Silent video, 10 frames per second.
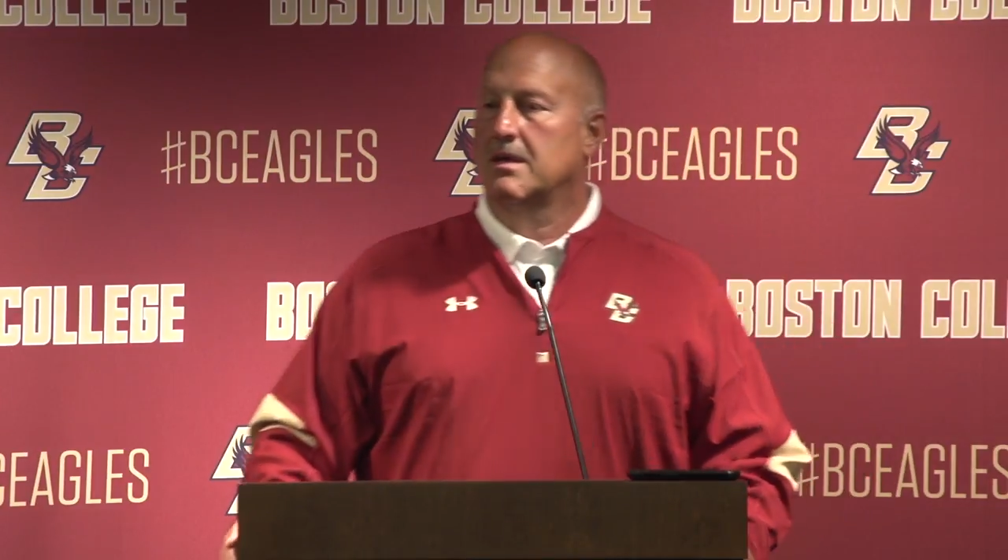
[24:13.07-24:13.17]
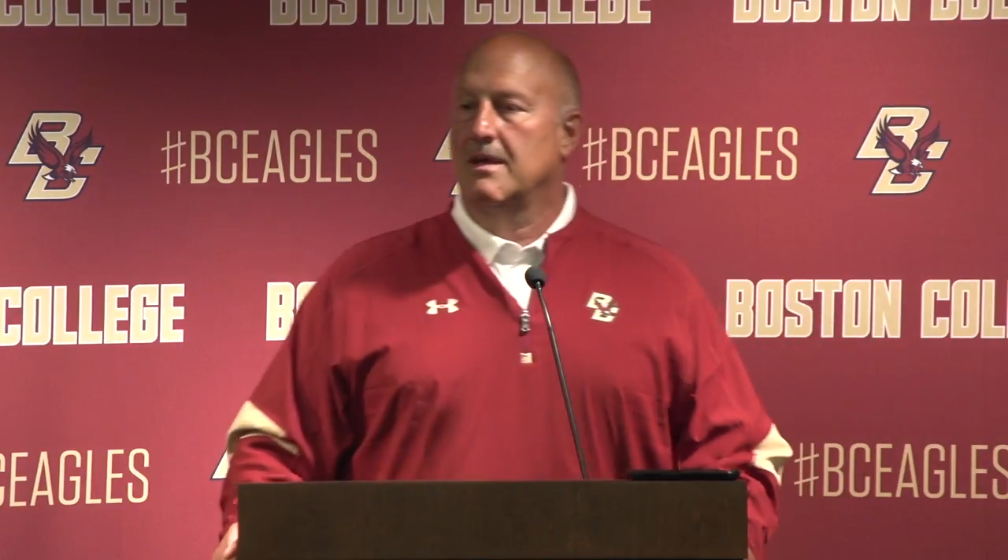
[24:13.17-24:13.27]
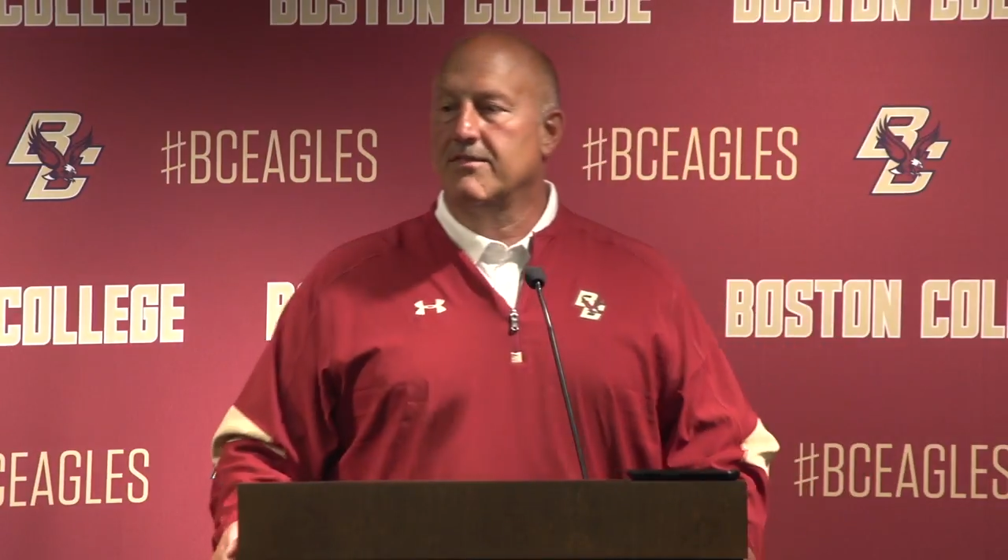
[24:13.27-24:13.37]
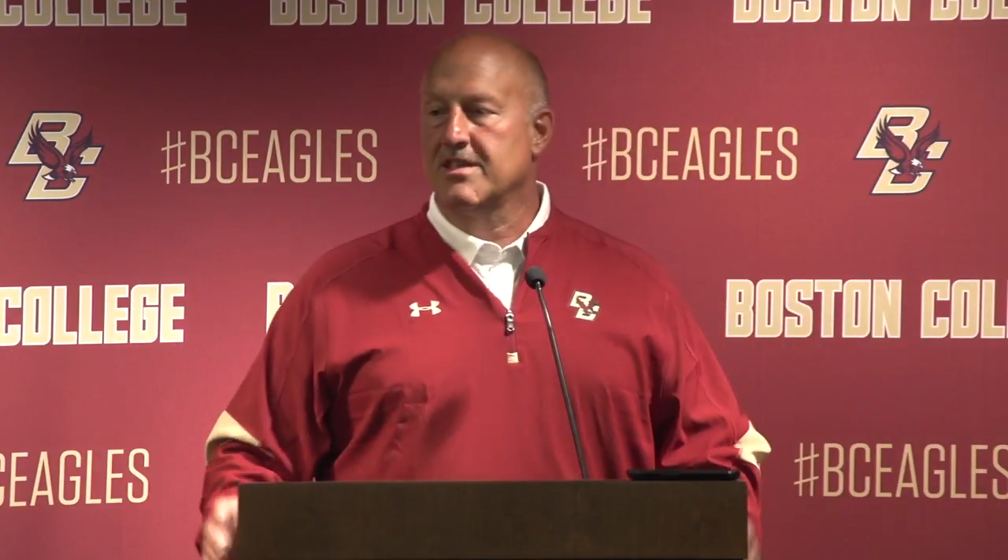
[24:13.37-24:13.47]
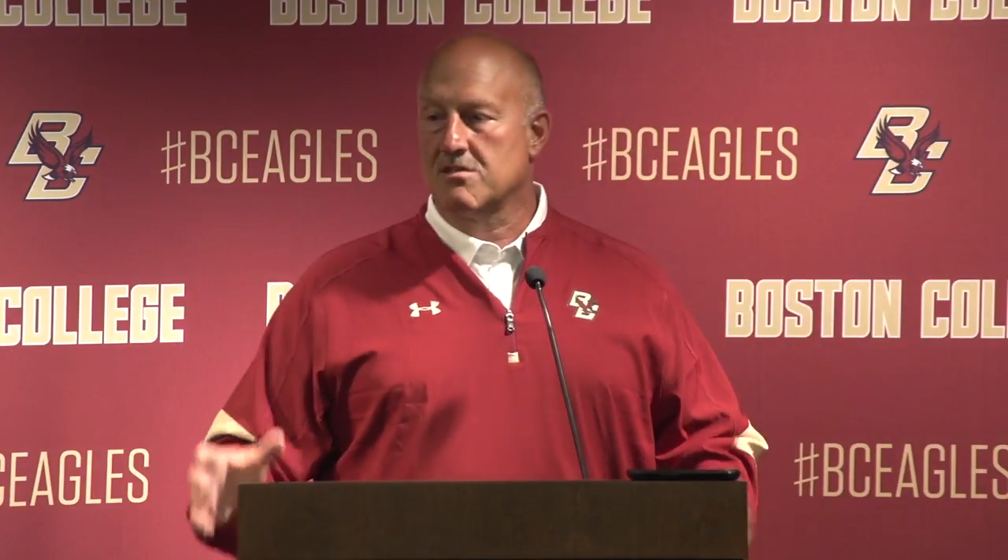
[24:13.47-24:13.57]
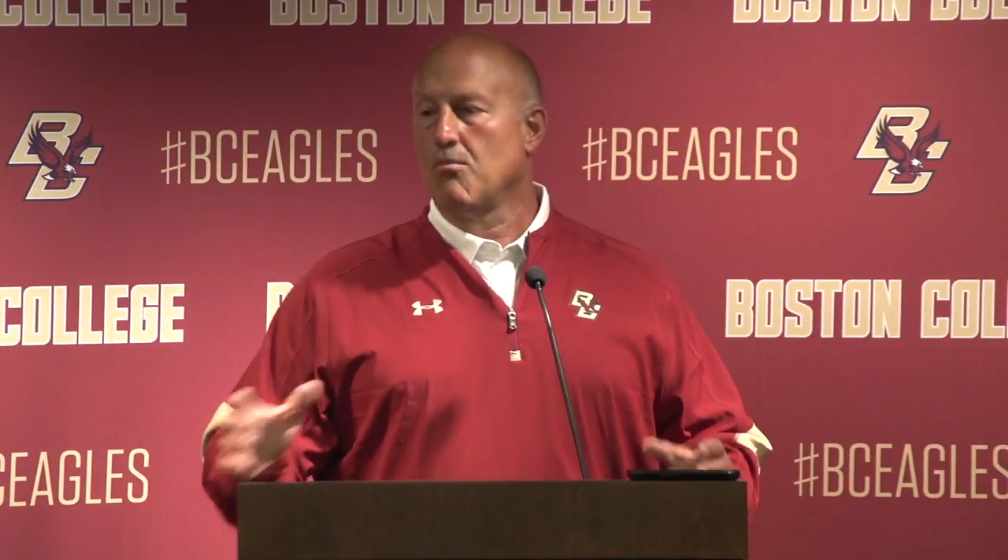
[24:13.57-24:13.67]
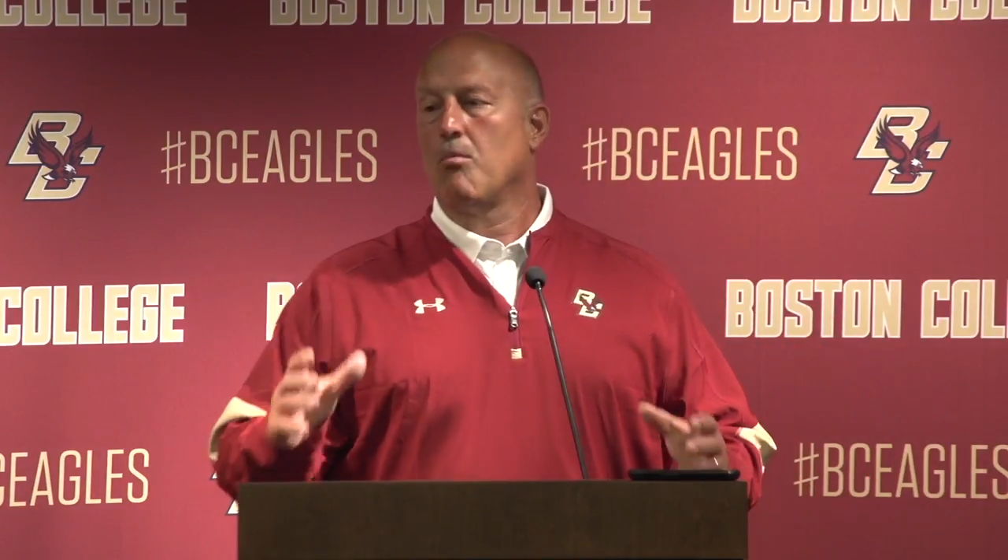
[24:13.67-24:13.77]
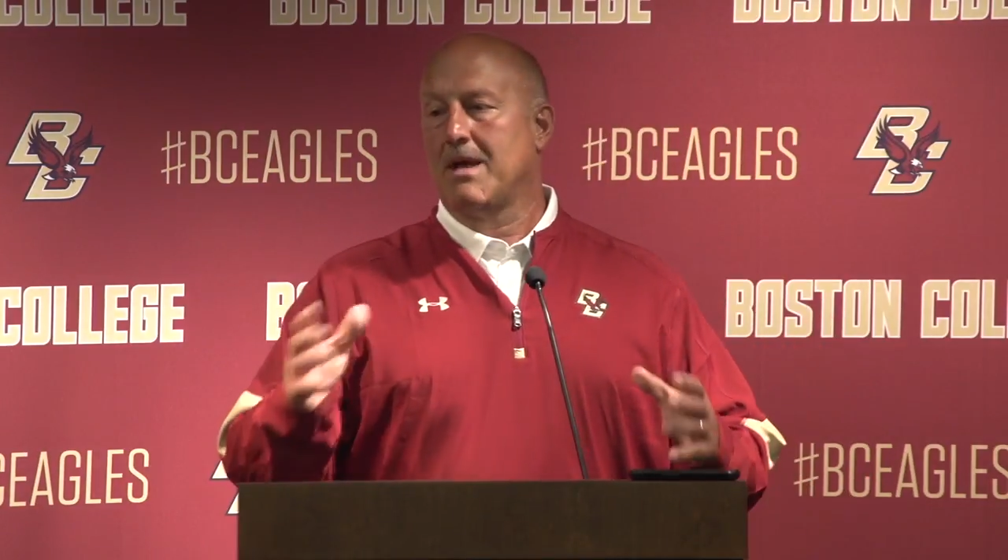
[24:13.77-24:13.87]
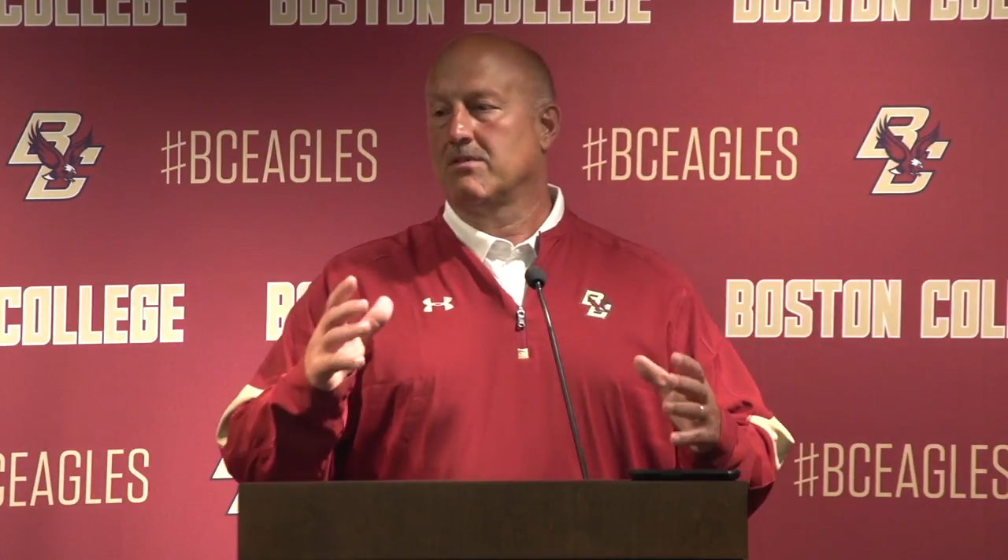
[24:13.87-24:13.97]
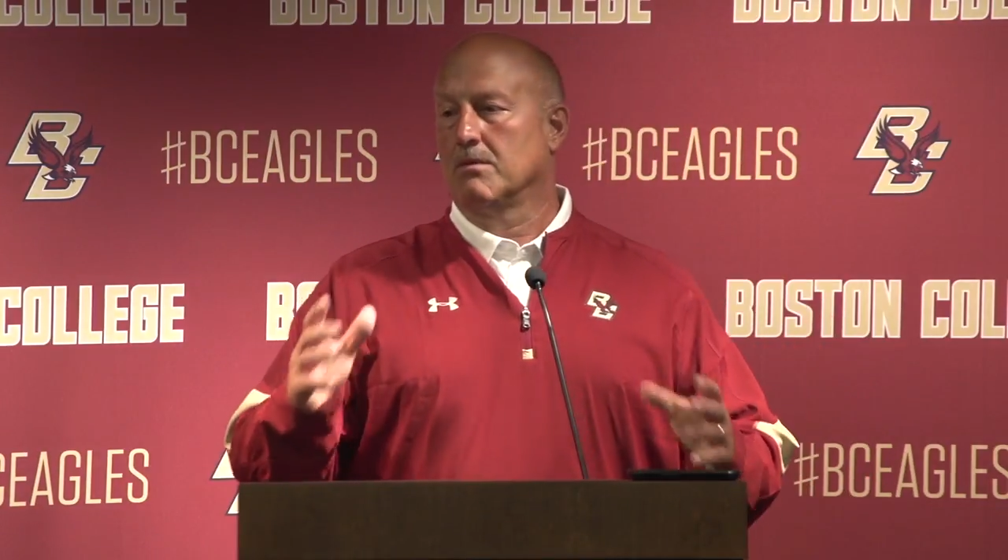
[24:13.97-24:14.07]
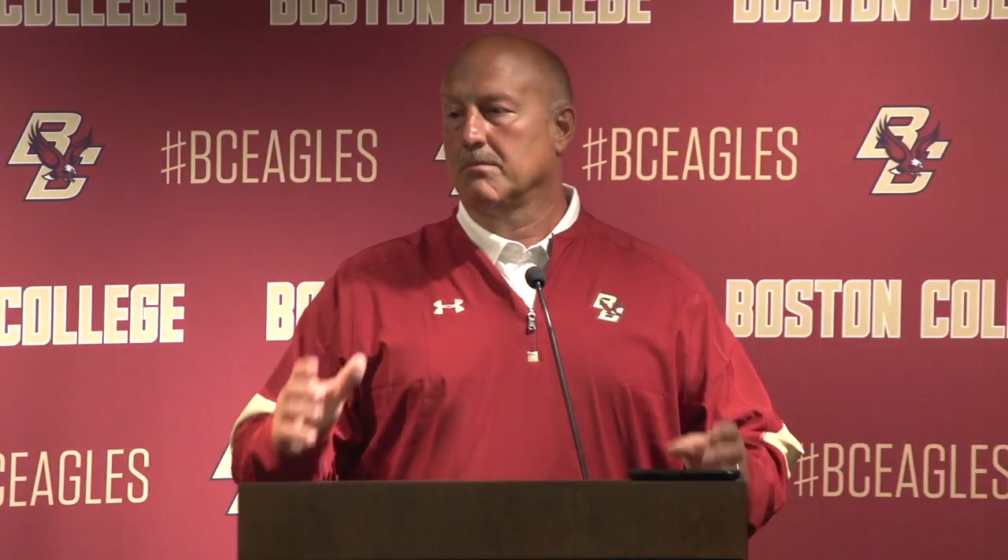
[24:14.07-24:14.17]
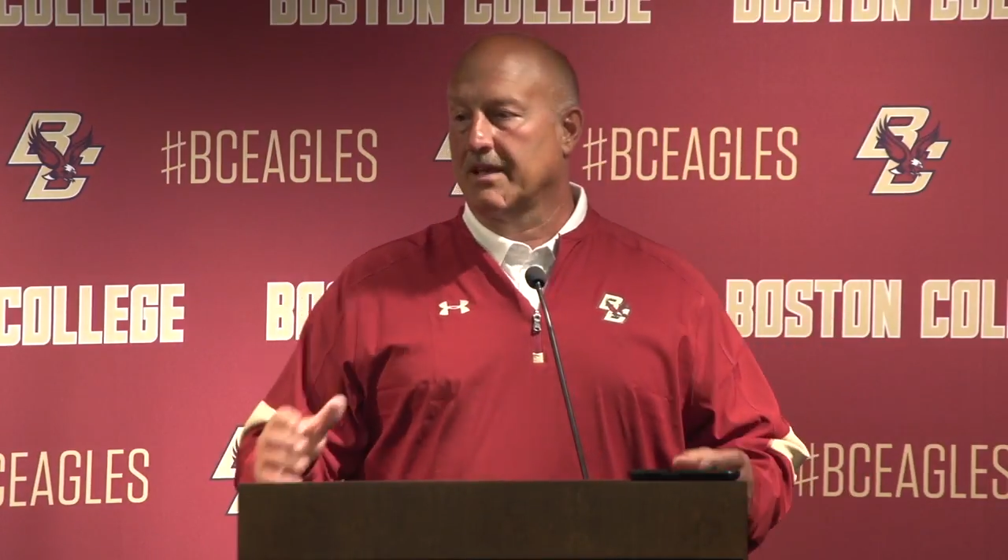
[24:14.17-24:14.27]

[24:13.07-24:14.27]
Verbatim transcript: everything's momentum.